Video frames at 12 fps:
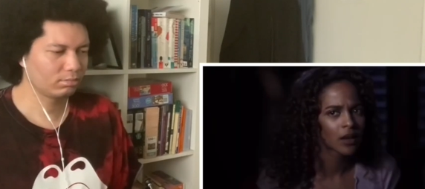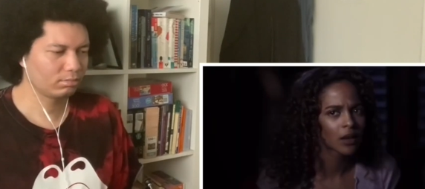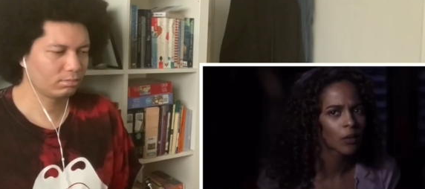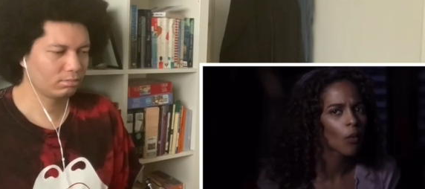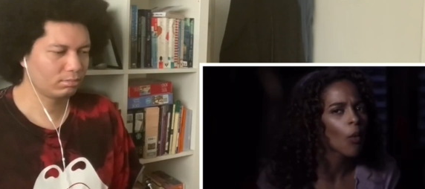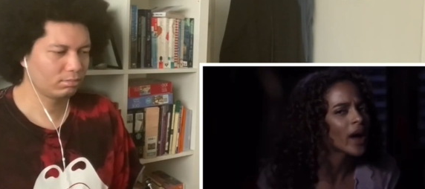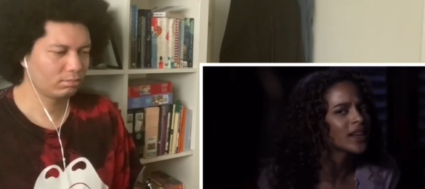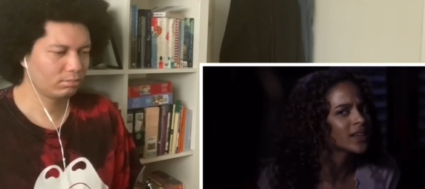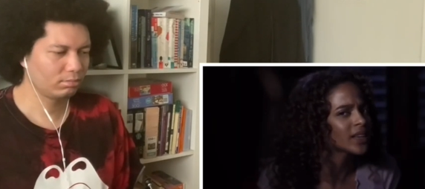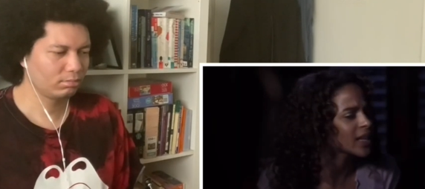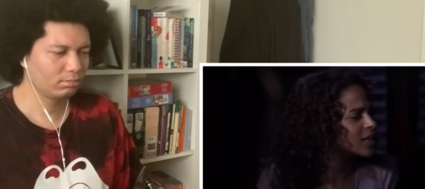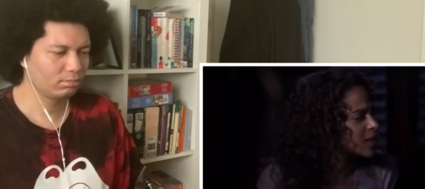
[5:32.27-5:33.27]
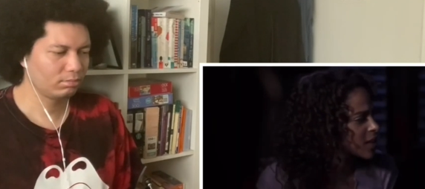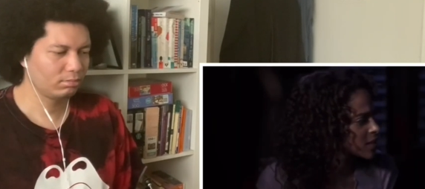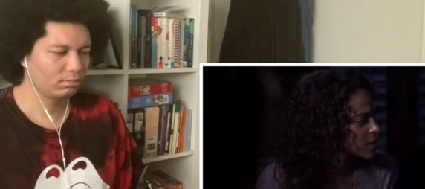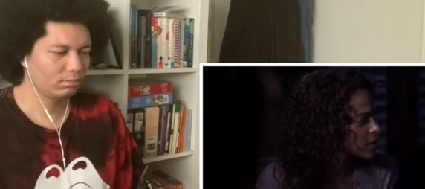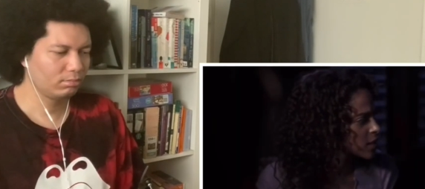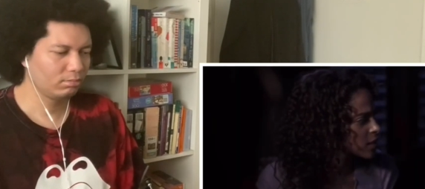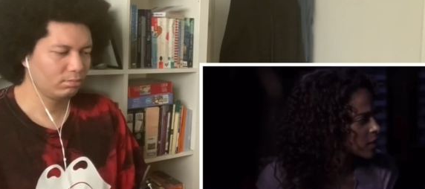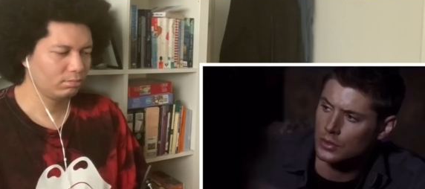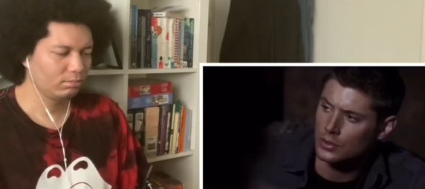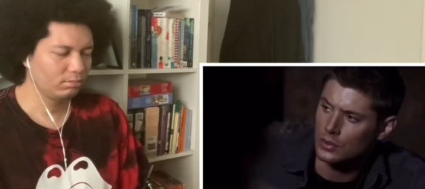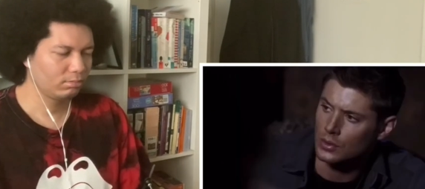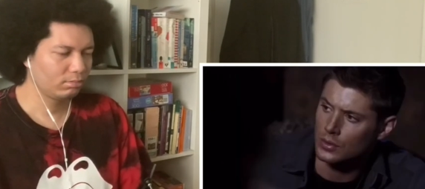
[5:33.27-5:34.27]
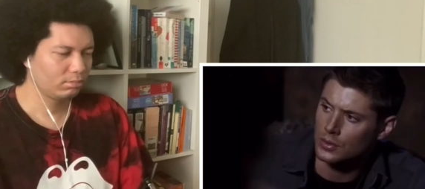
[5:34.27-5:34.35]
Speaker 1: Why didn't it kill us? Whatever's controlling